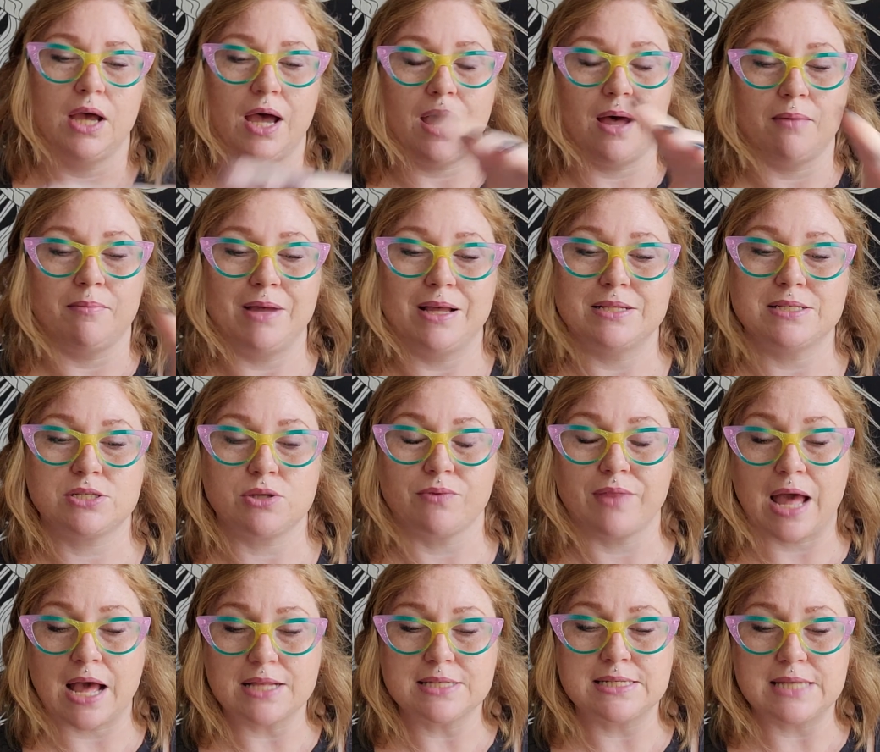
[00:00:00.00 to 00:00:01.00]
Um, and so
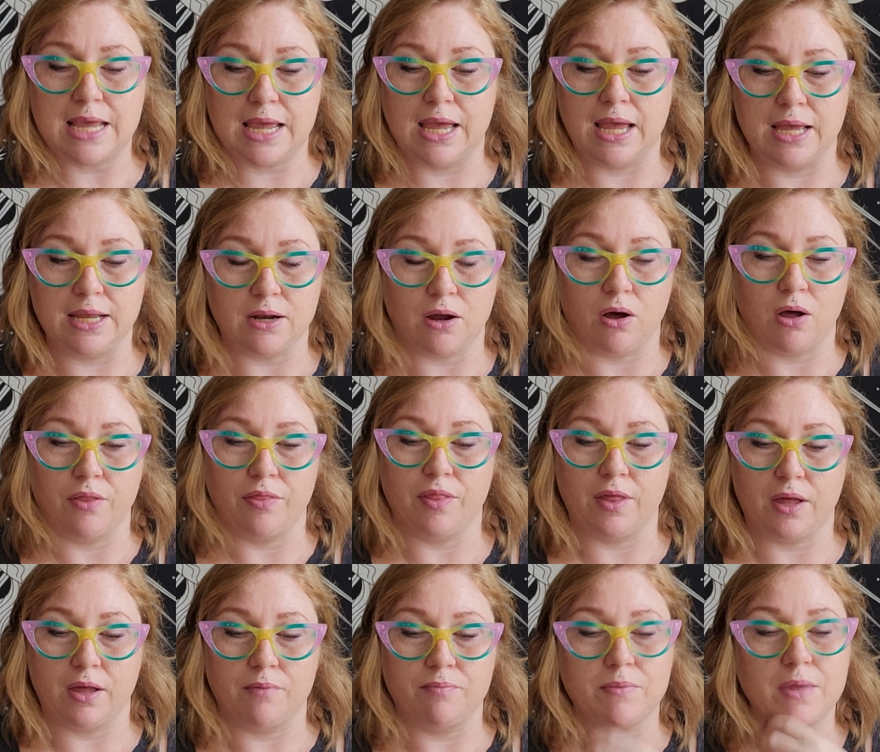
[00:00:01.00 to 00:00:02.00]
that's it on
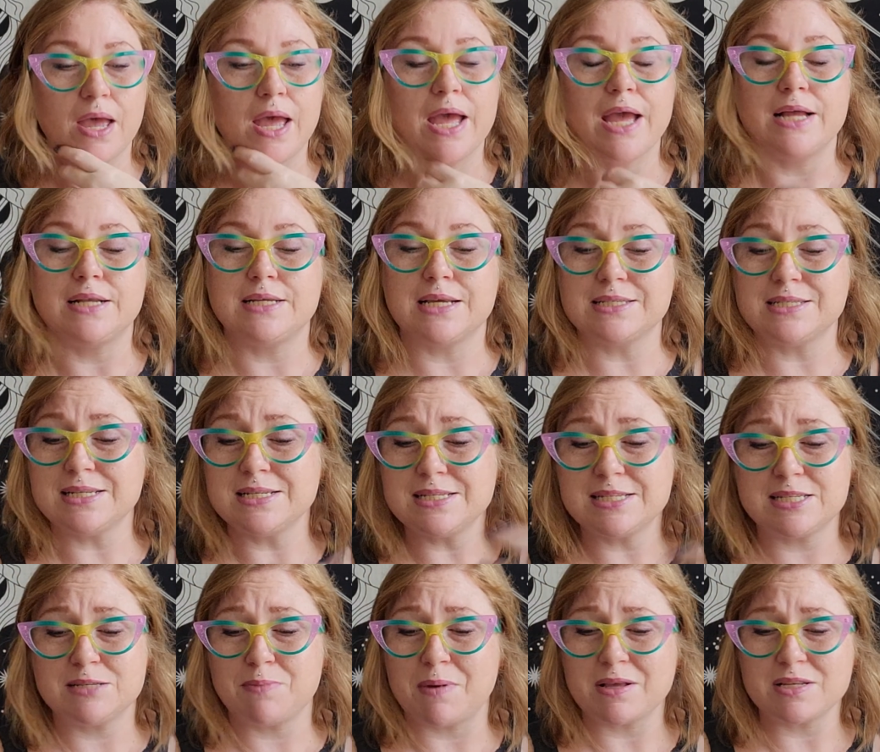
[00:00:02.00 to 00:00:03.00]
the. It doesn't
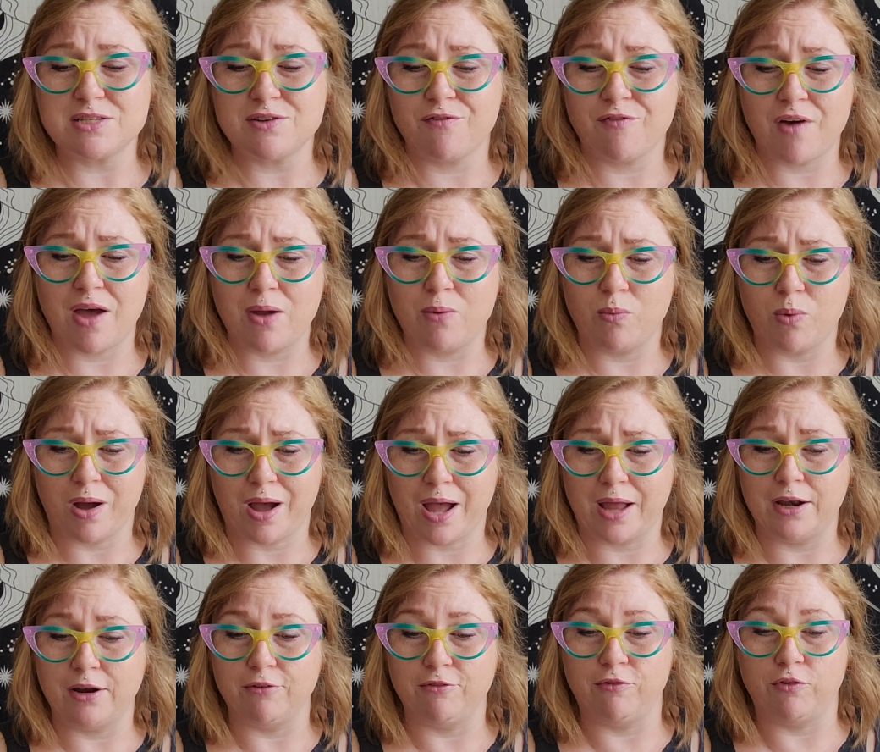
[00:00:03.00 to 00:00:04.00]
specify what
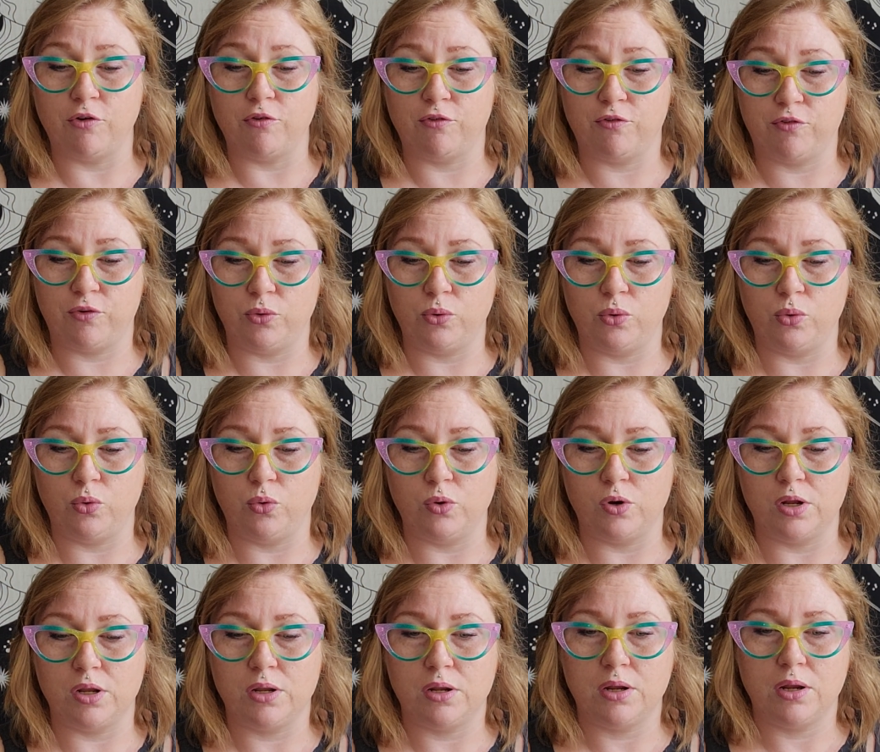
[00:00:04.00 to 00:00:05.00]
kind of
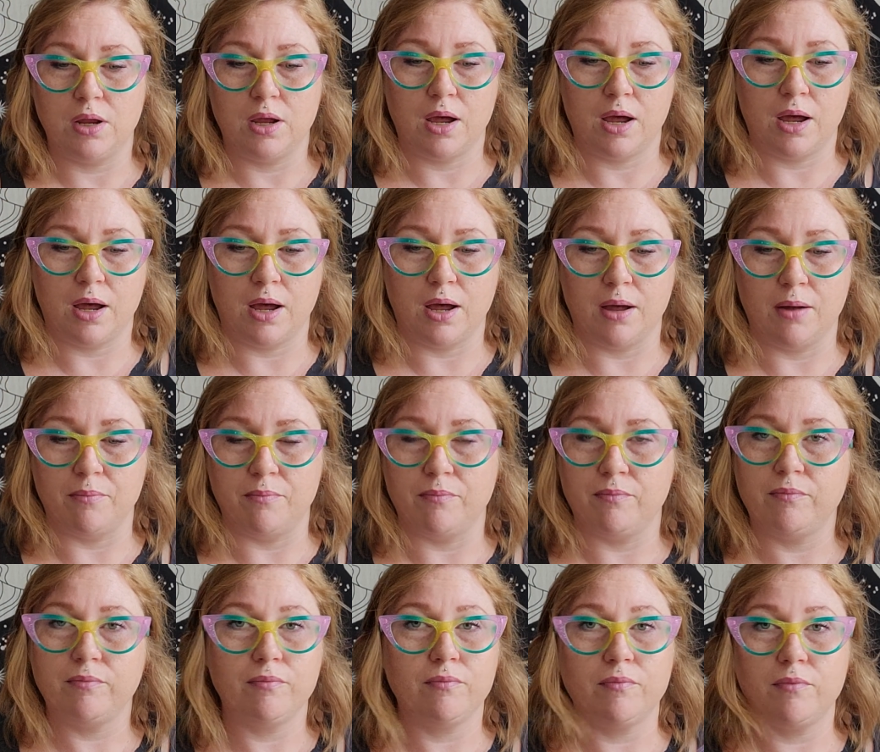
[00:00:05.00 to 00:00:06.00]
food.
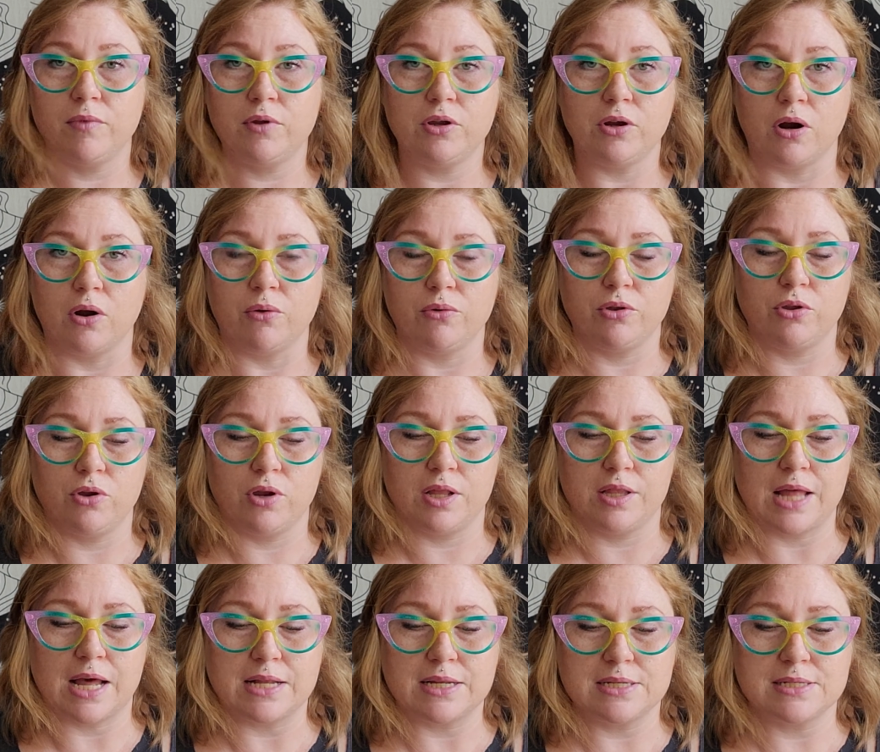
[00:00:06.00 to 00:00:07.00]
Um, you know you,
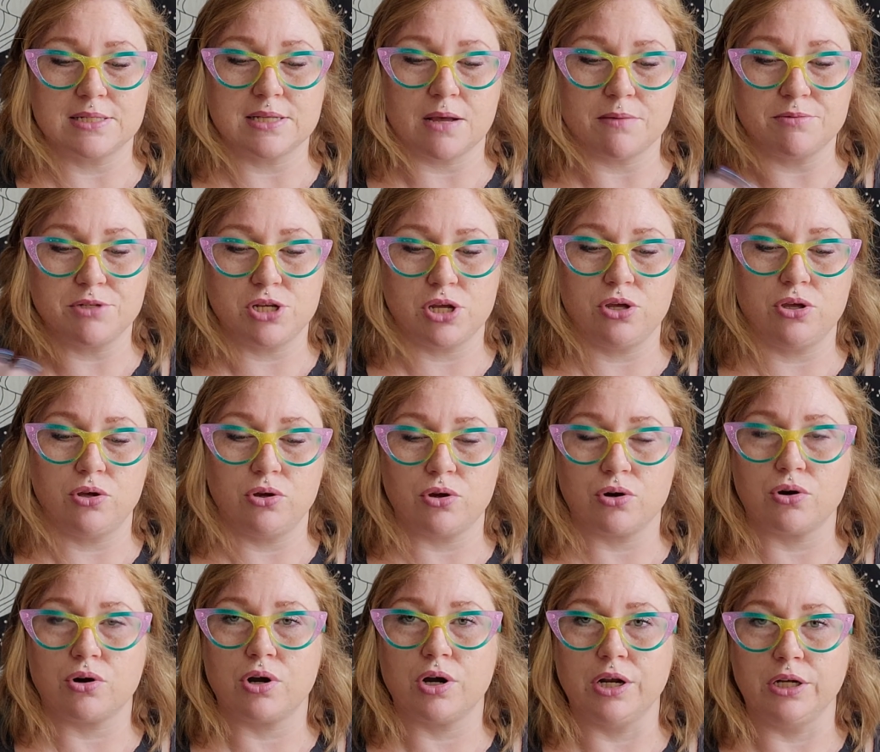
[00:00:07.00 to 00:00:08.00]
that is up to
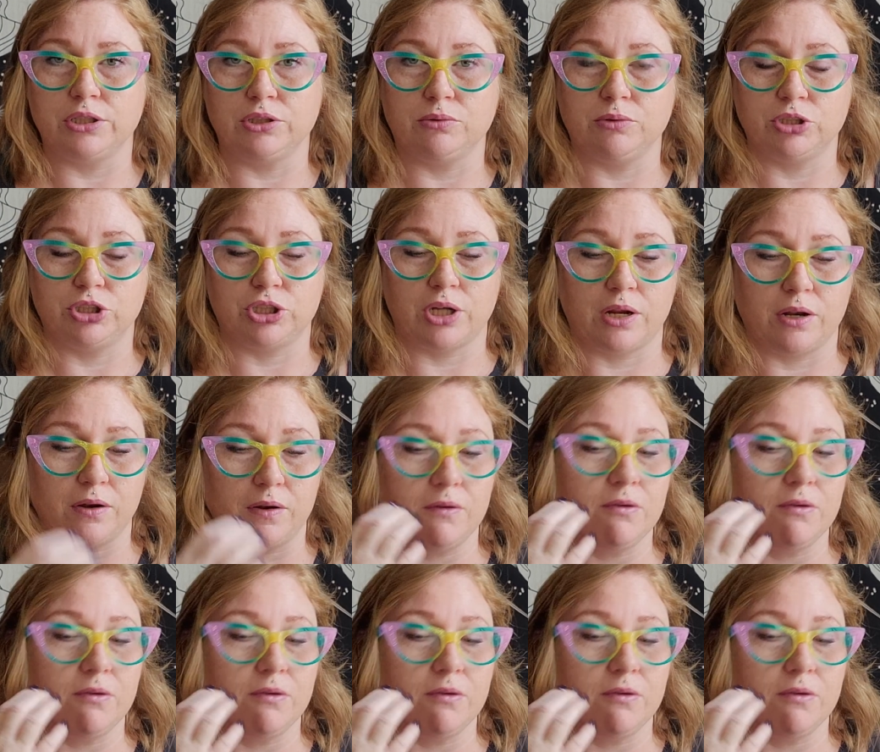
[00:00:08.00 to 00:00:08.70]
your intuition.